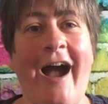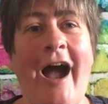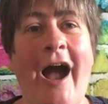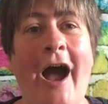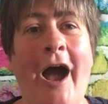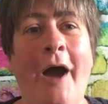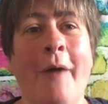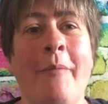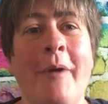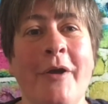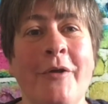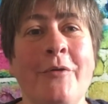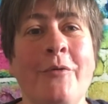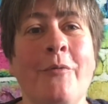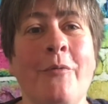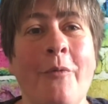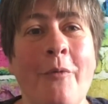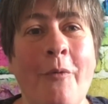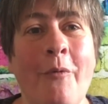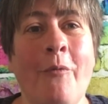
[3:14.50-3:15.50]
about
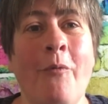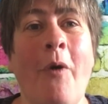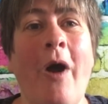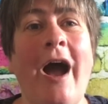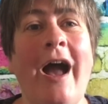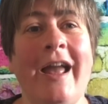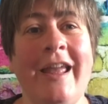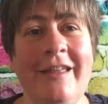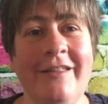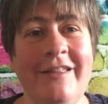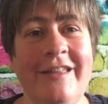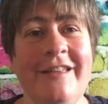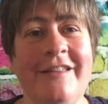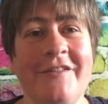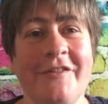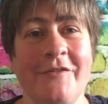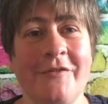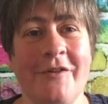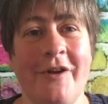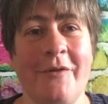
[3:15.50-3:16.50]
why these
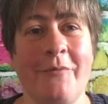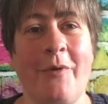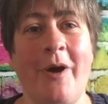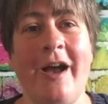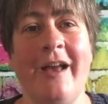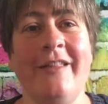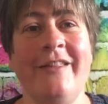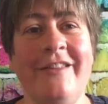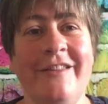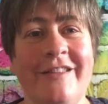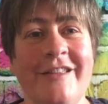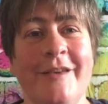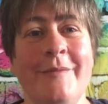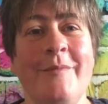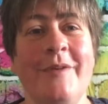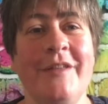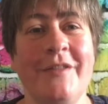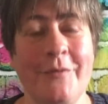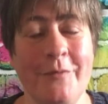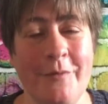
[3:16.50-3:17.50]
can be
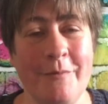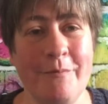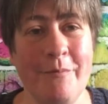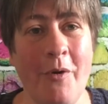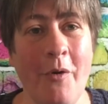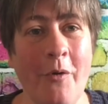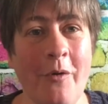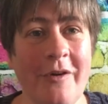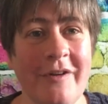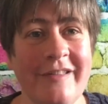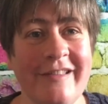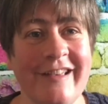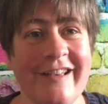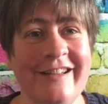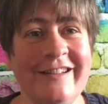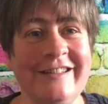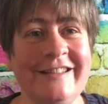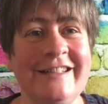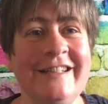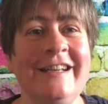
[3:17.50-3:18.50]
so
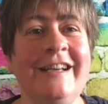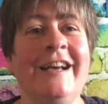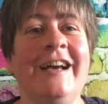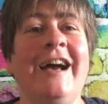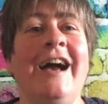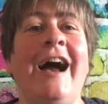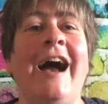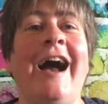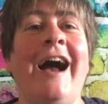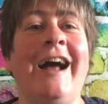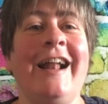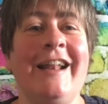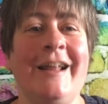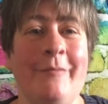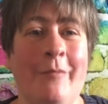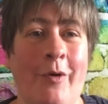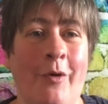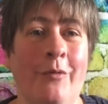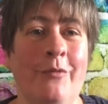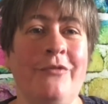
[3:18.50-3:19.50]
important, and I'm
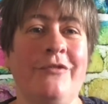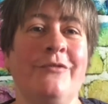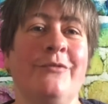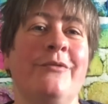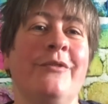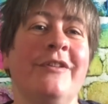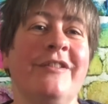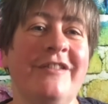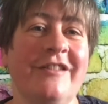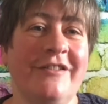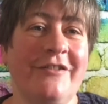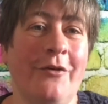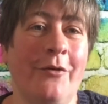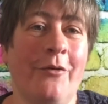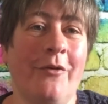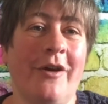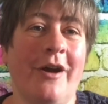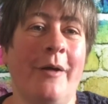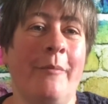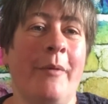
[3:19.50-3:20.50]
also going to
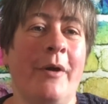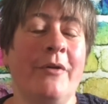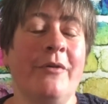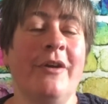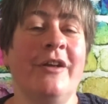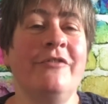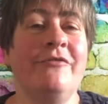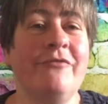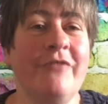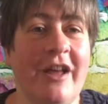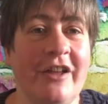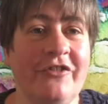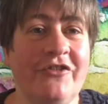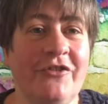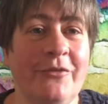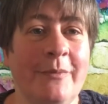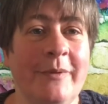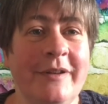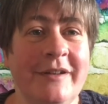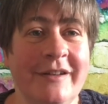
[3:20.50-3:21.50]
talk about
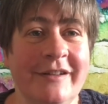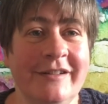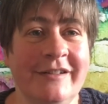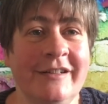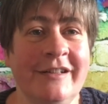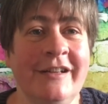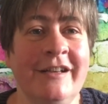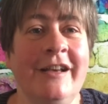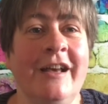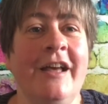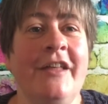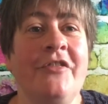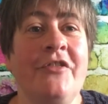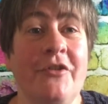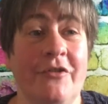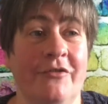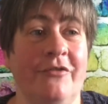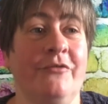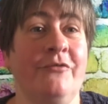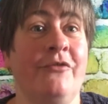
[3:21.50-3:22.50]
enrichment
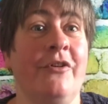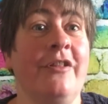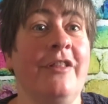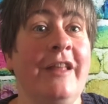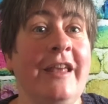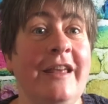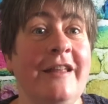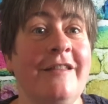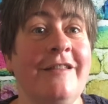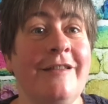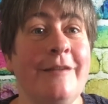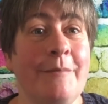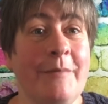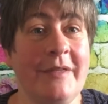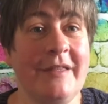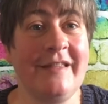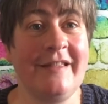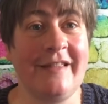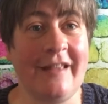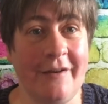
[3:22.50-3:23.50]
that relates
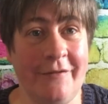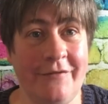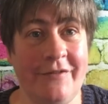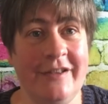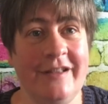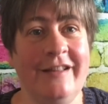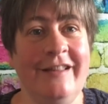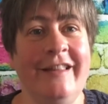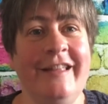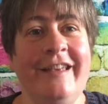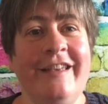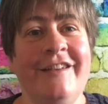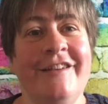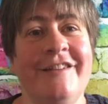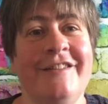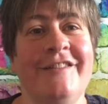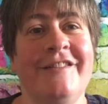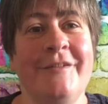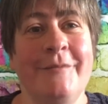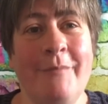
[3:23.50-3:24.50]
specifically
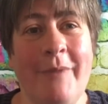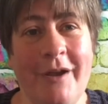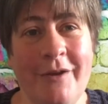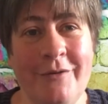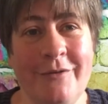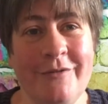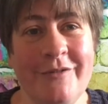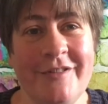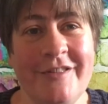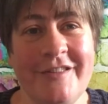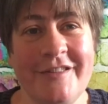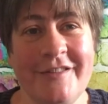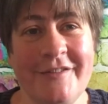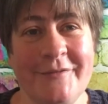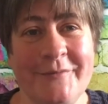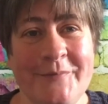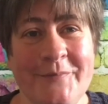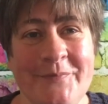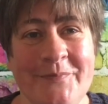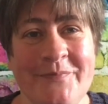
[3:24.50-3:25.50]
to mouths.
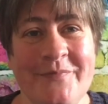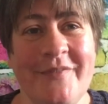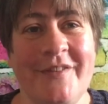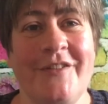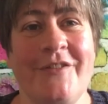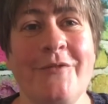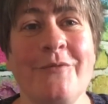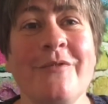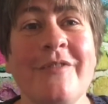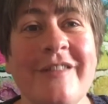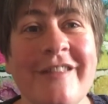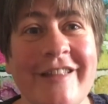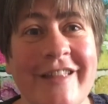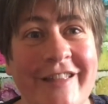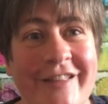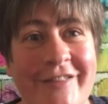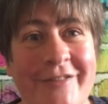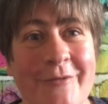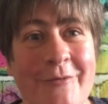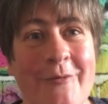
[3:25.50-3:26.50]
So
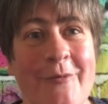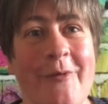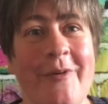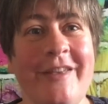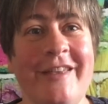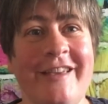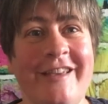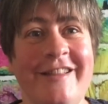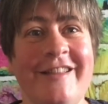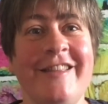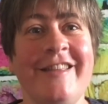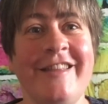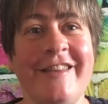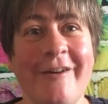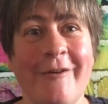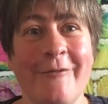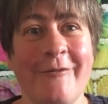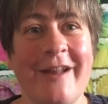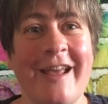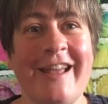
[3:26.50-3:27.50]
you can see
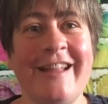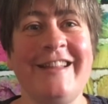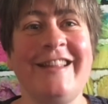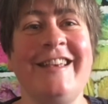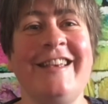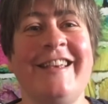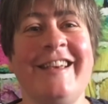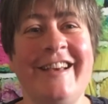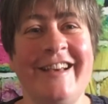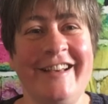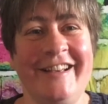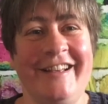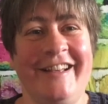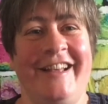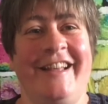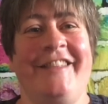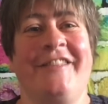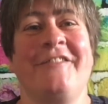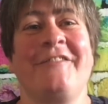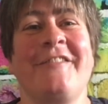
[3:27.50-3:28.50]
already
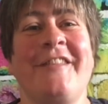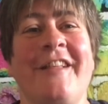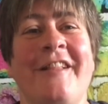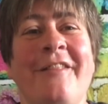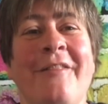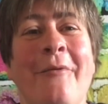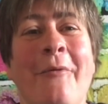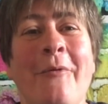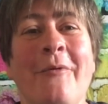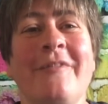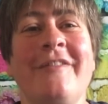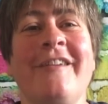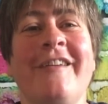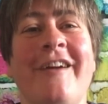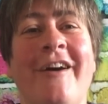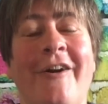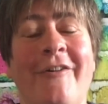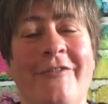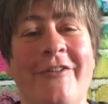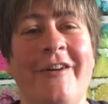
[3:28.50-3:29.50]
there's a lot to
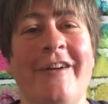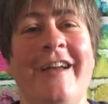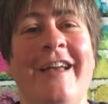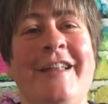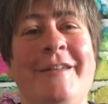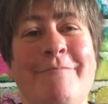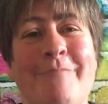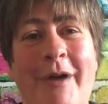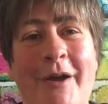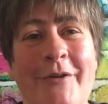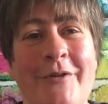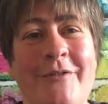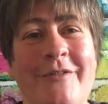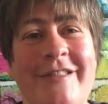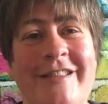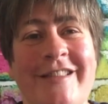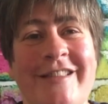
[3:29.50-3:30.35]
cover in mouths.